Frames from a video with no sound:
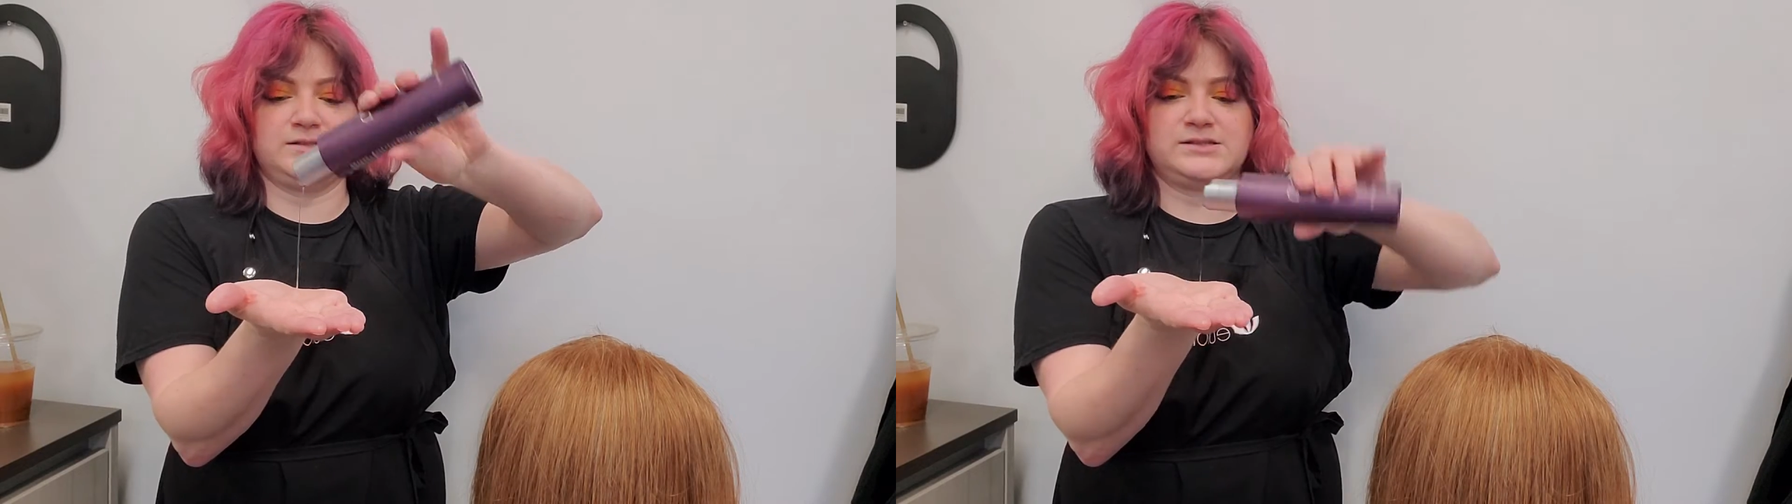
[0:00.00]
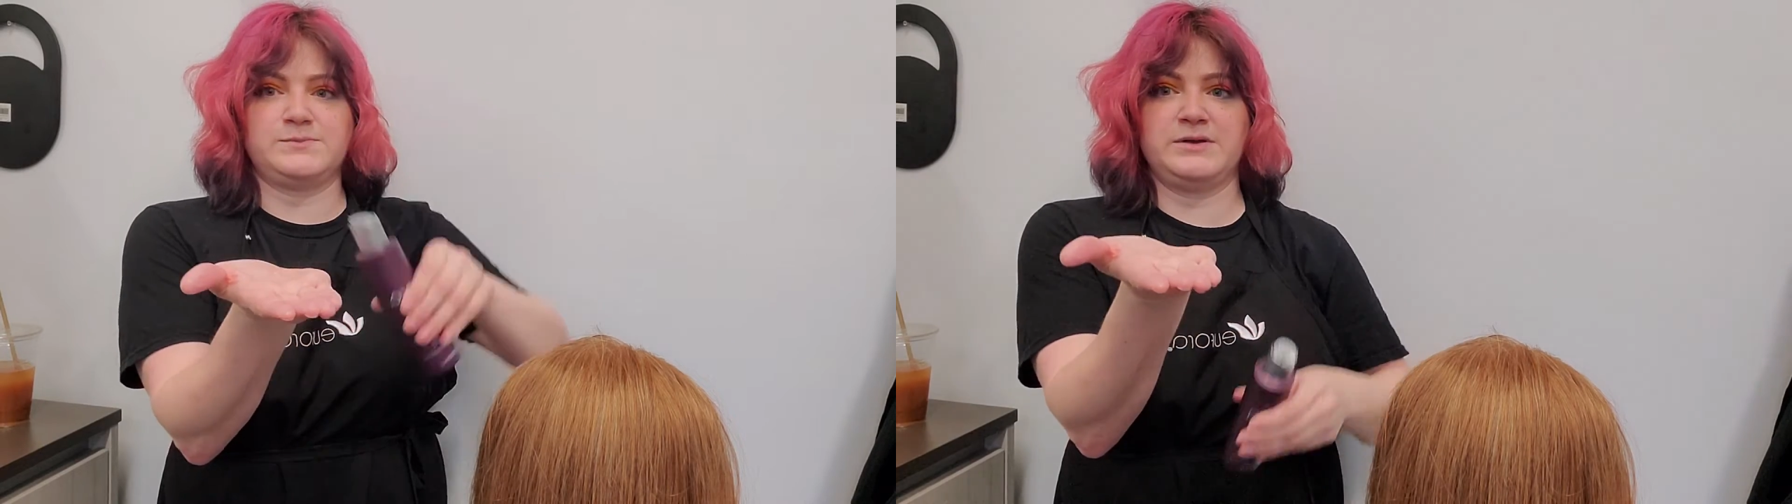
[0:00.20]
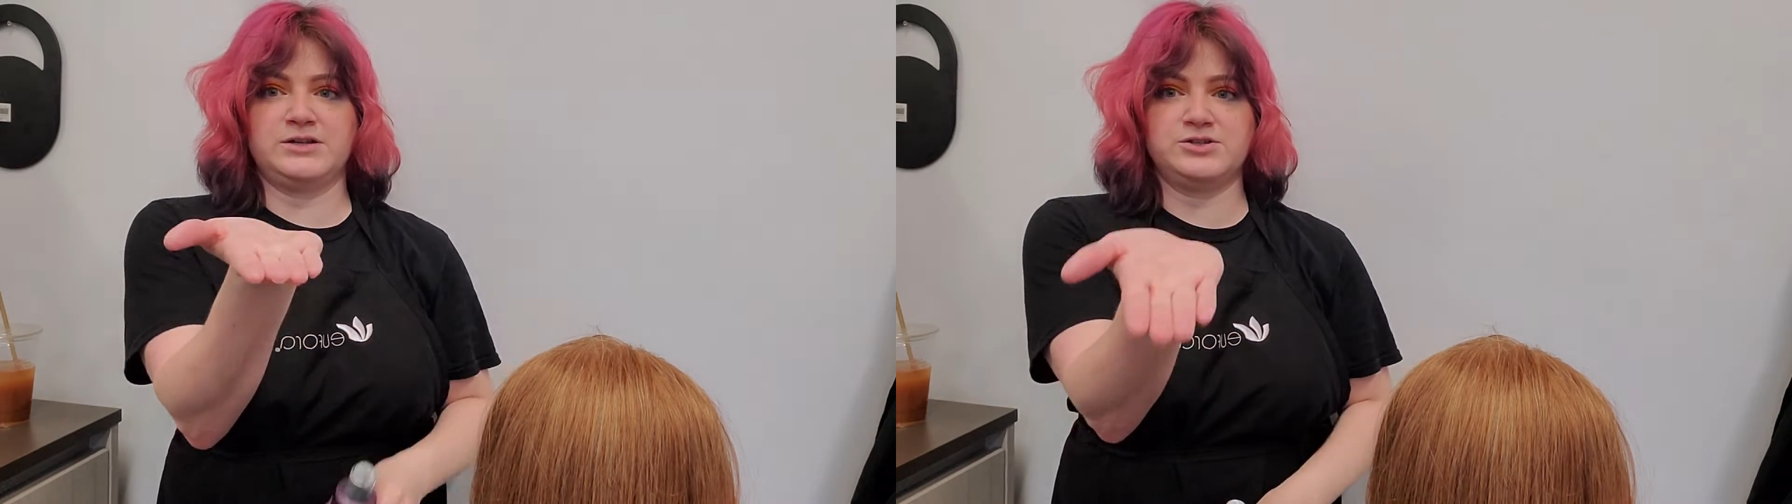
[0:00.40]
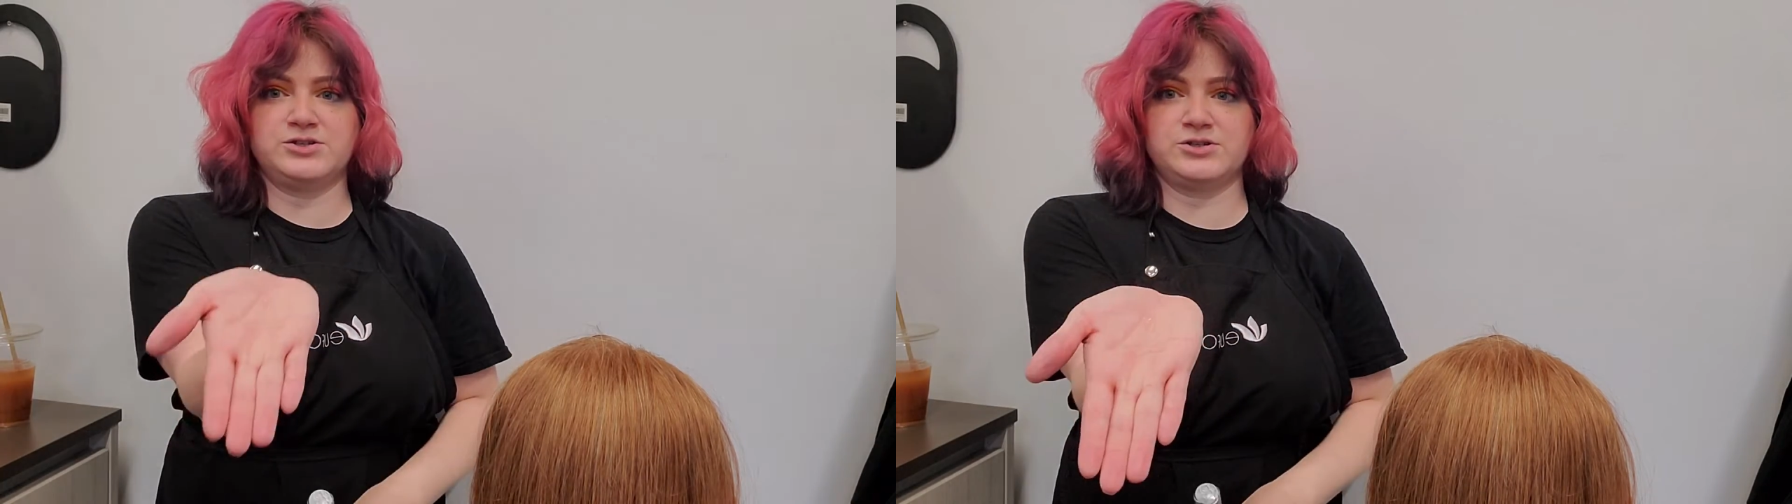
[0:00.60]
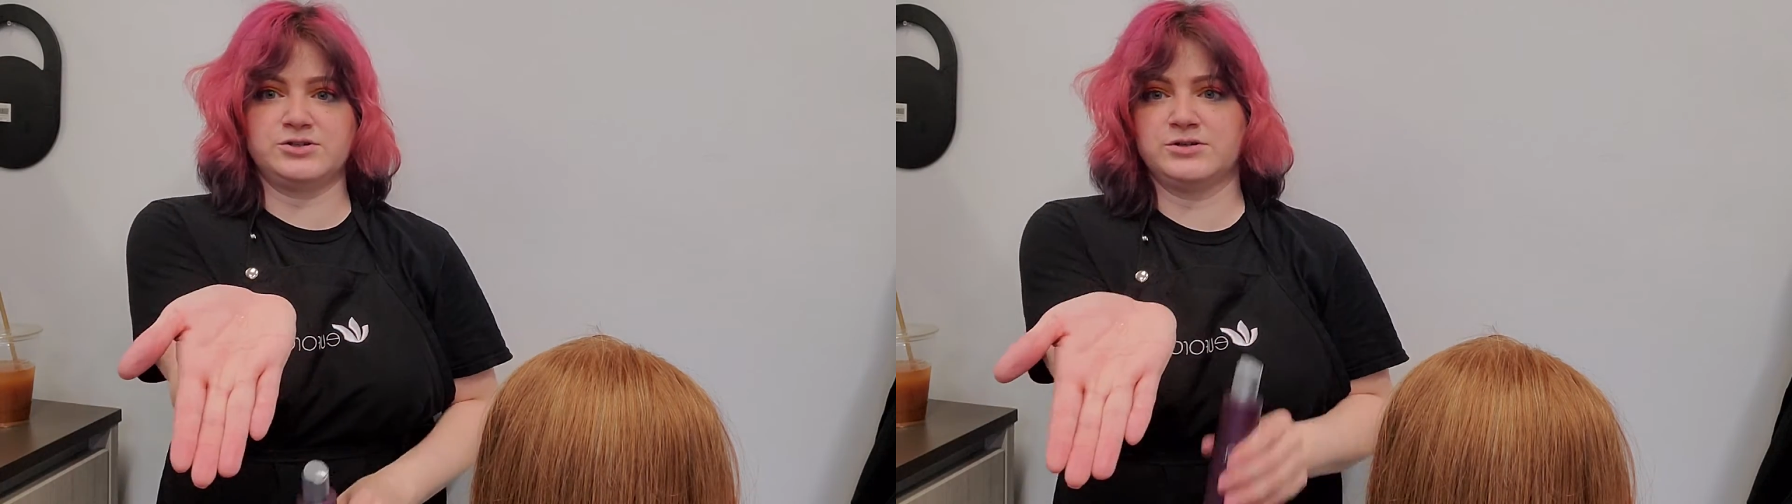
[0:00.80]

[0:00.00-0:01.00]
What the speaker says: smidge